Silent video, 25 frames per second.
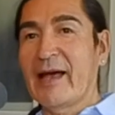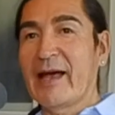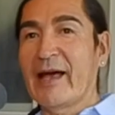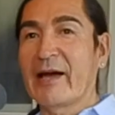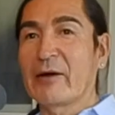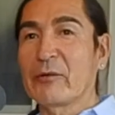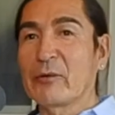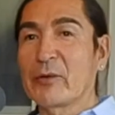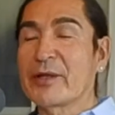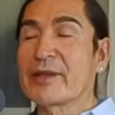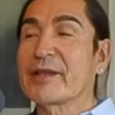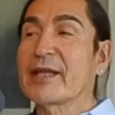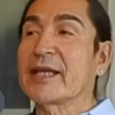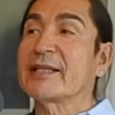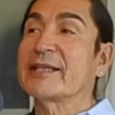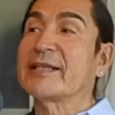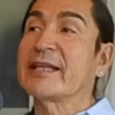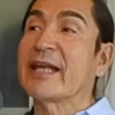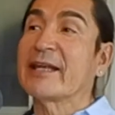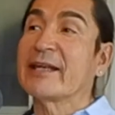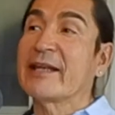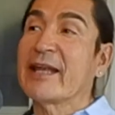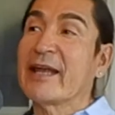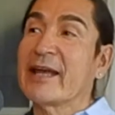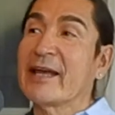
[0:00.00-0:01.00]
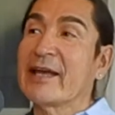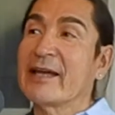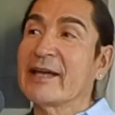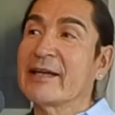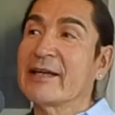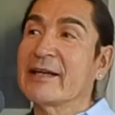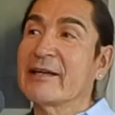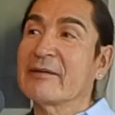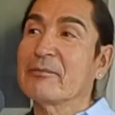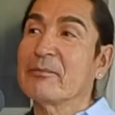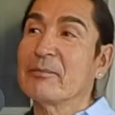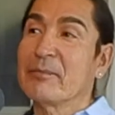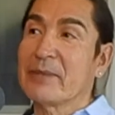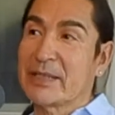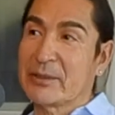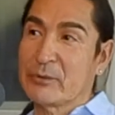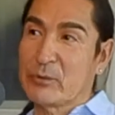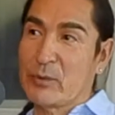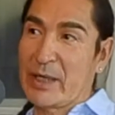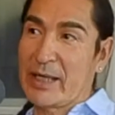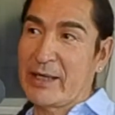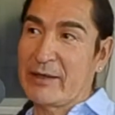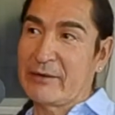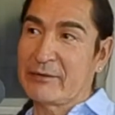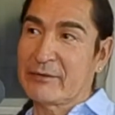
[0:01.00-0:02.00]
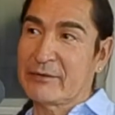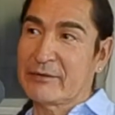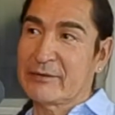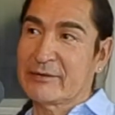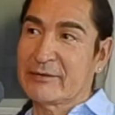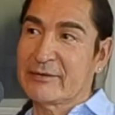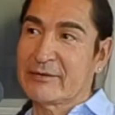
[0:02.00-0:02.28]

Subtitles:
With a Dene midwife.